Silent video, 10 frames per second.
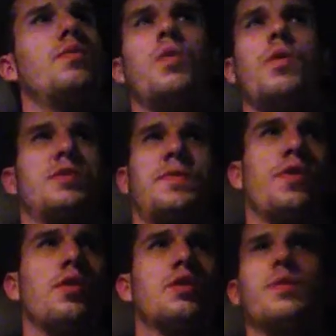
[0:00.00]
What was
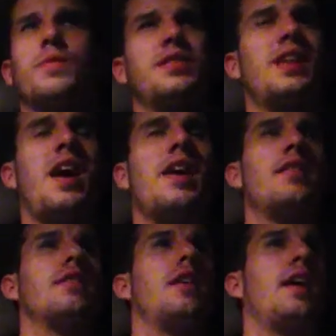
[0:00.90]
first? What was not?
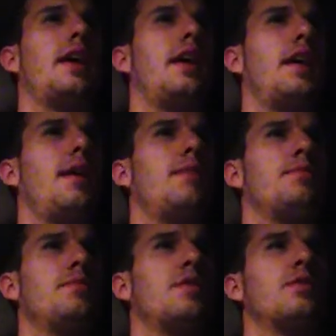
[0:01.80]

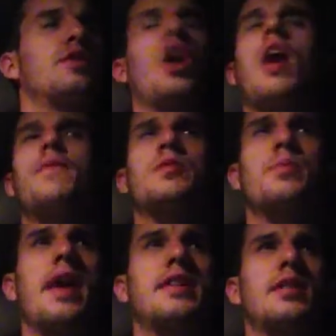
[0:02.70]
There was an Office
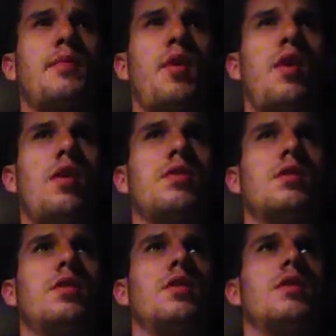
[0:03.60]
Max at the mall,
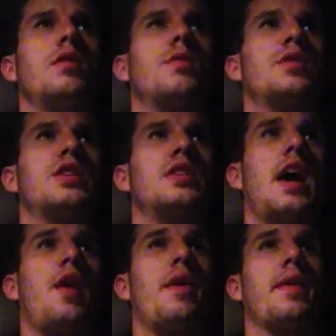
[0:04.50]
which is
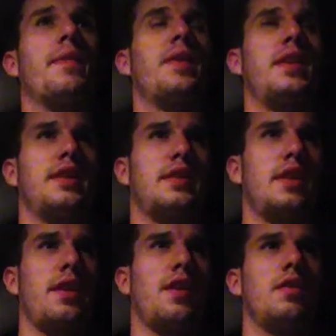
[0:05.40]
now a fitness
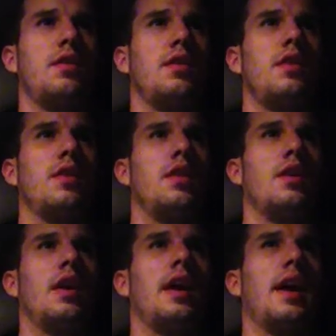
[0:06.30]
center,
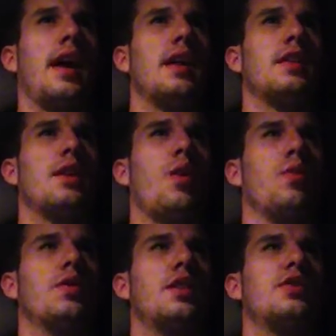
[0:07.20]
and the
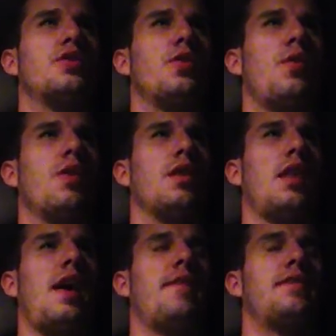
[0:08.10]
only store
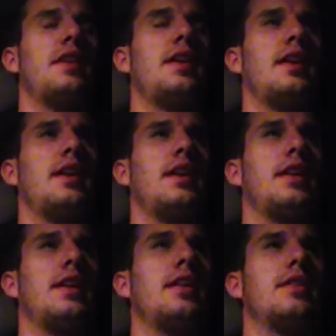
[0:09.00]
left
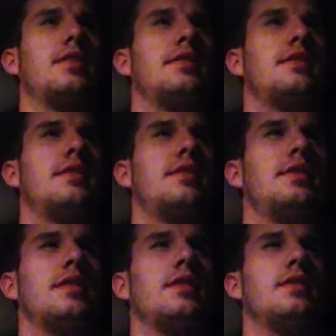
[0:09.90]

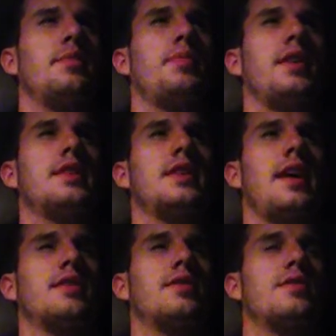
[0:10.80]
is it's a plus
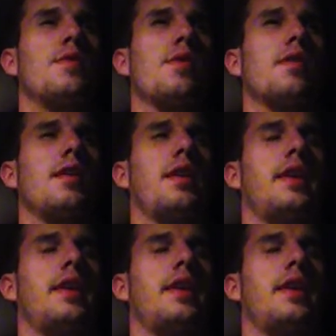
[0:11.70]
size store.